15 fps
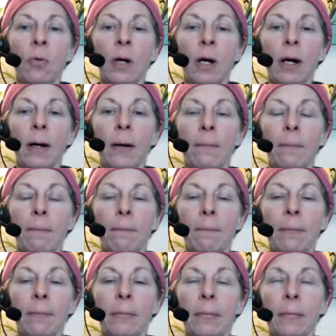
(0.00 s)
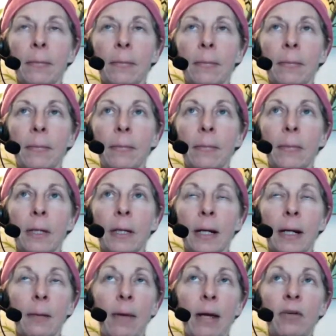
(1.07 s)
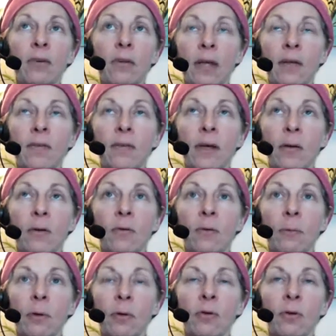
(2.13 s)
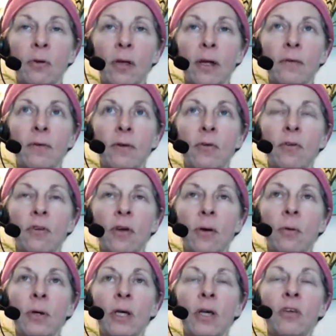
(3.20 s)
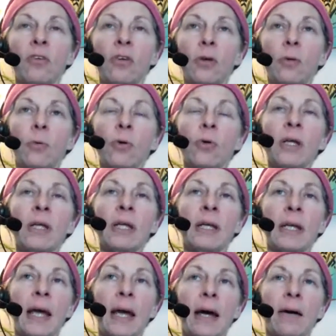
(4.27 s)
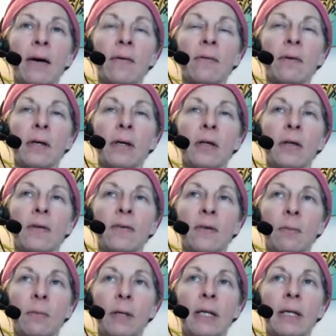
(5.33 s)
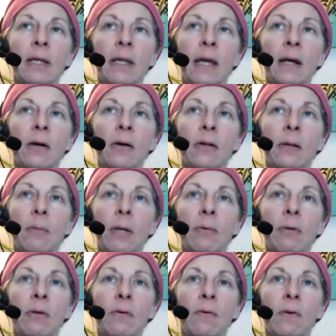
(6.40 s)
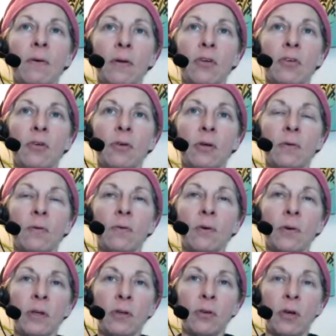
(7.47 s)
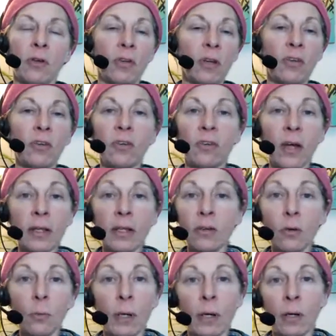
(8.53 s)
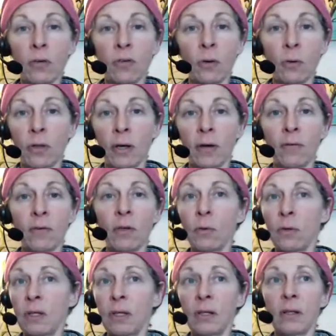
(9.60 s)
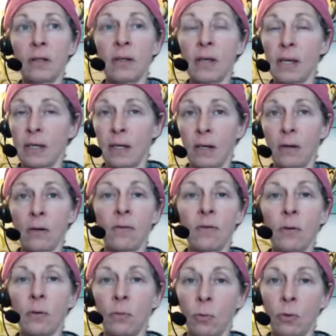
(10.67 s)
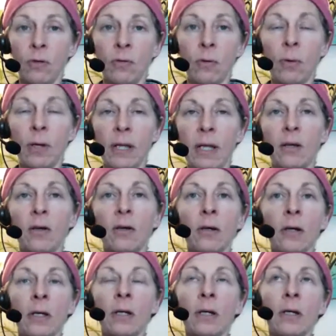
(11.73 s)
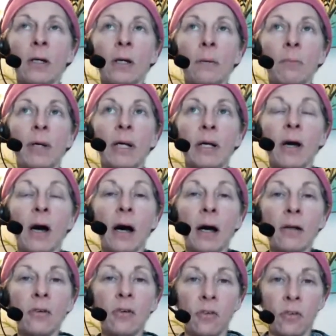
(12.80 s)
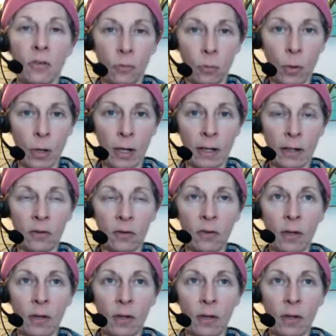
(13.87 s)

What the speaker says: and I imagine that sounds familiar to a lot of you. So you really didn't have somebody there that maybe you felt that you could fully trust. And it's not that your parents don't love you and didn't take care of you in whatever way they could, but consciousness wise,